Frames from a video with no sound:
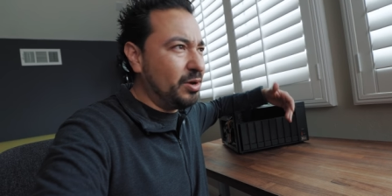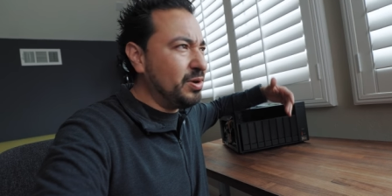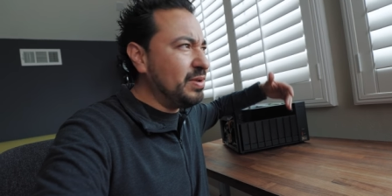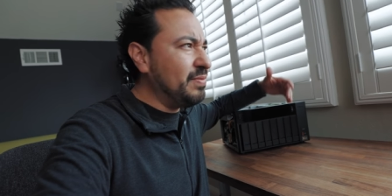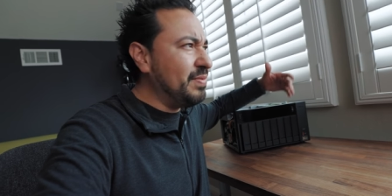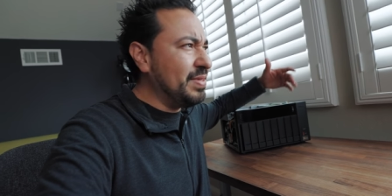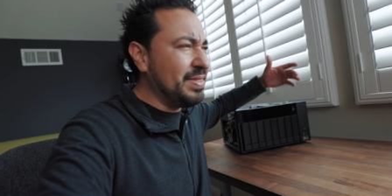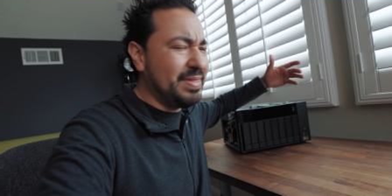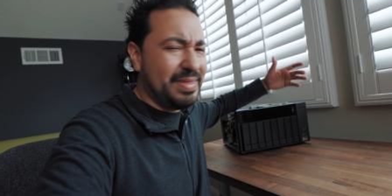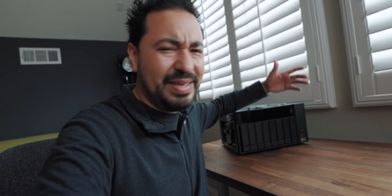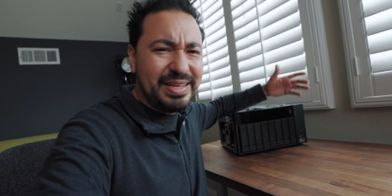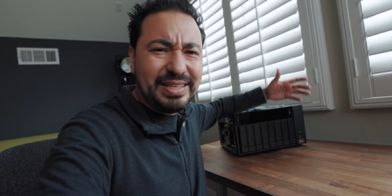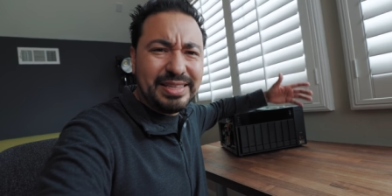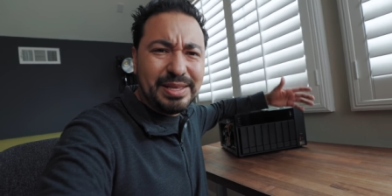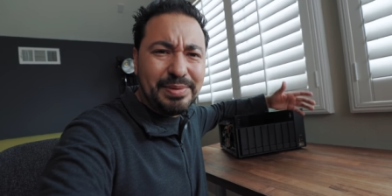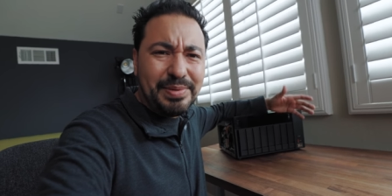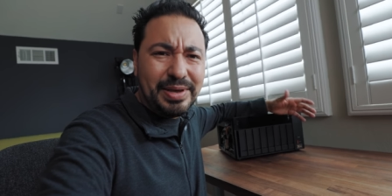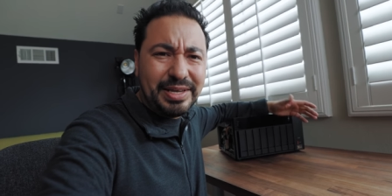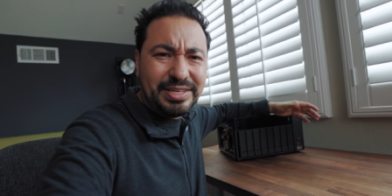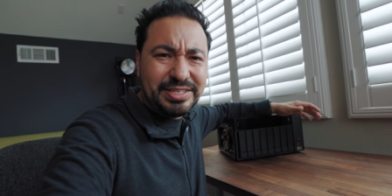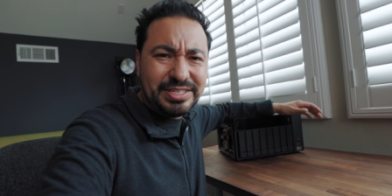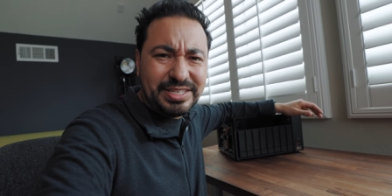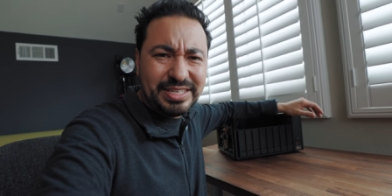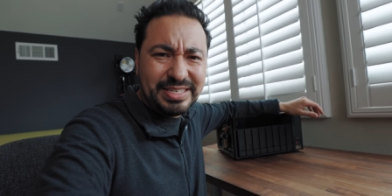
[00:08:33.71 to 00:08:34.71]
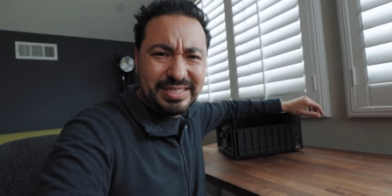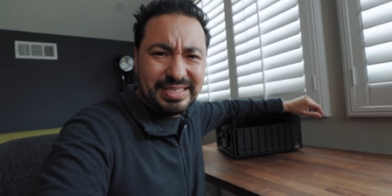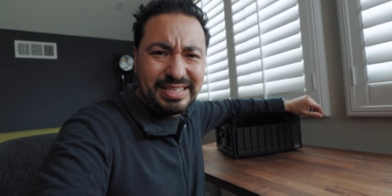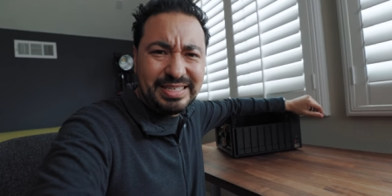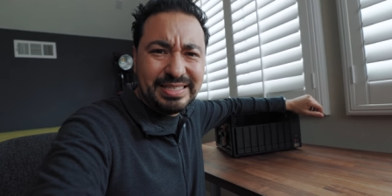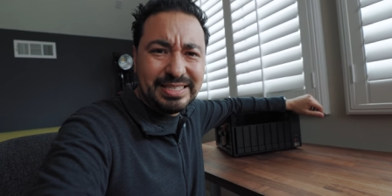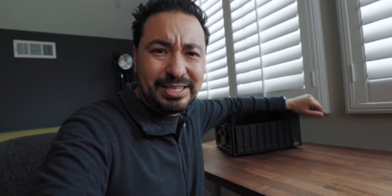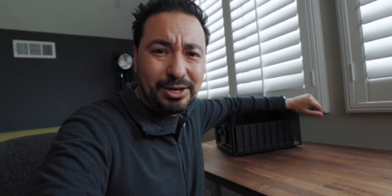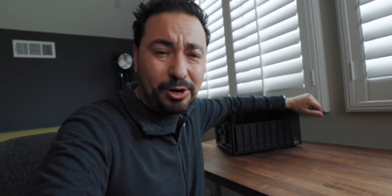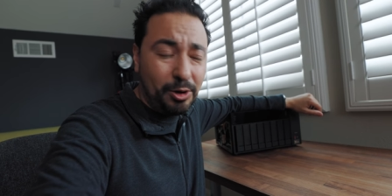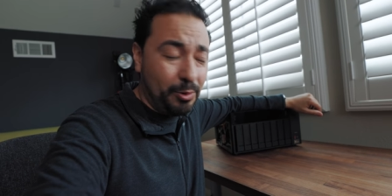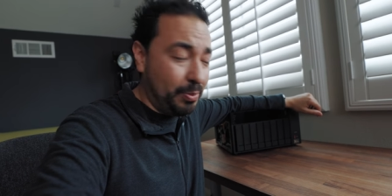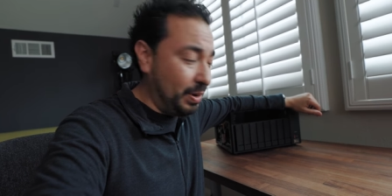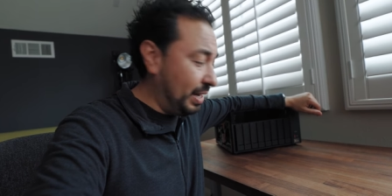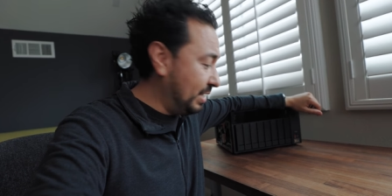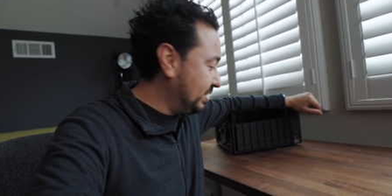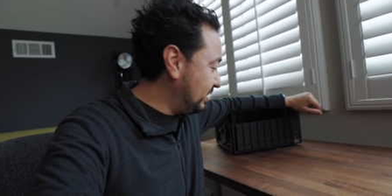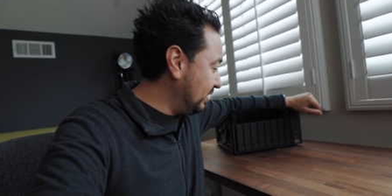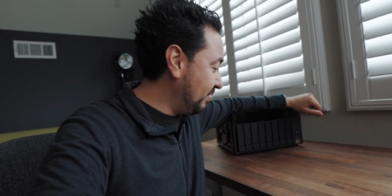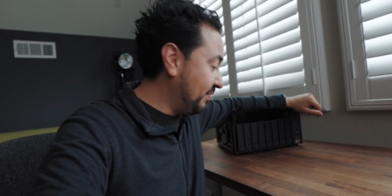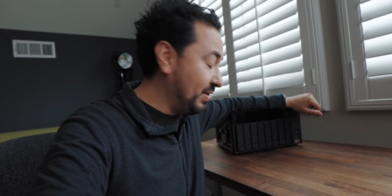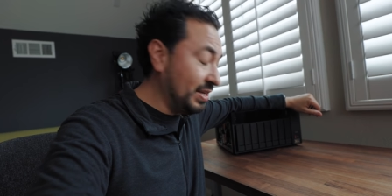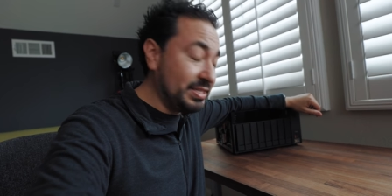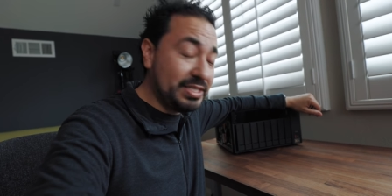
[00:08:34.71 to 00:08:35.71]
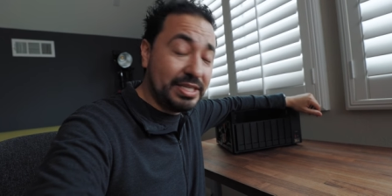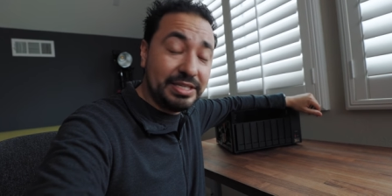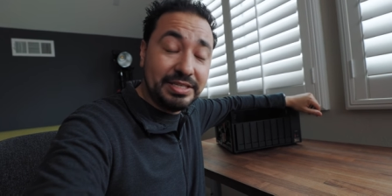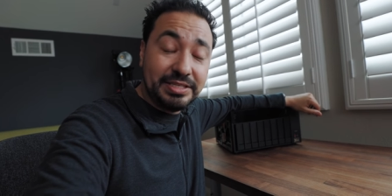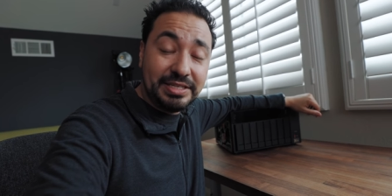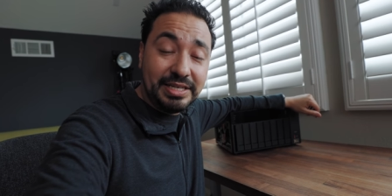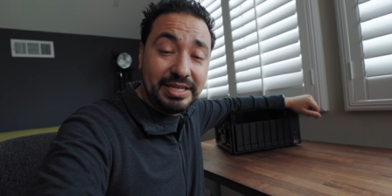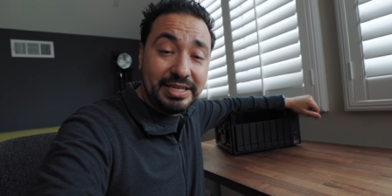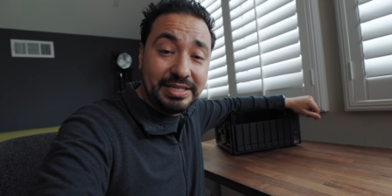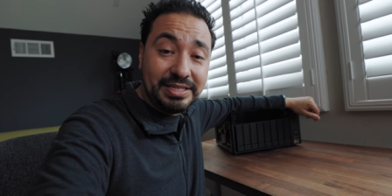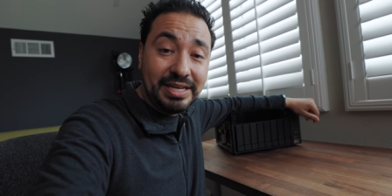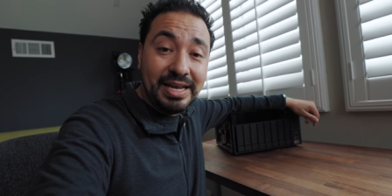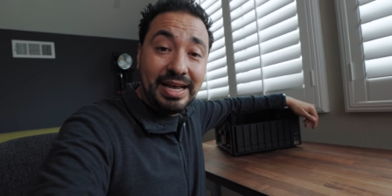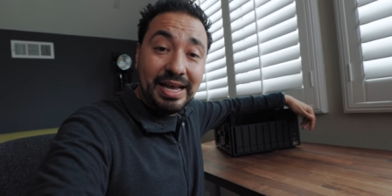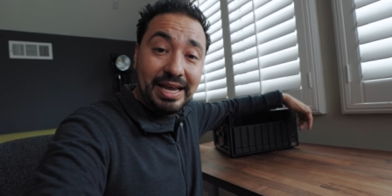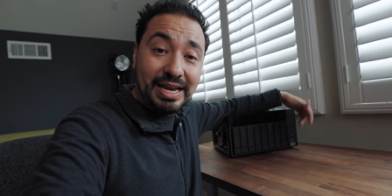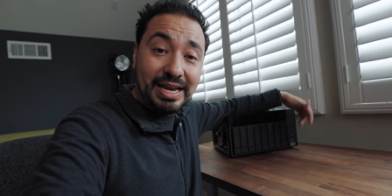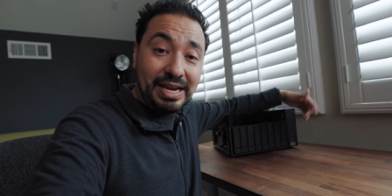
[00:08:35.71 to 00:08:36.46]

I don't even think they make sixteen terabytes of S S Ds.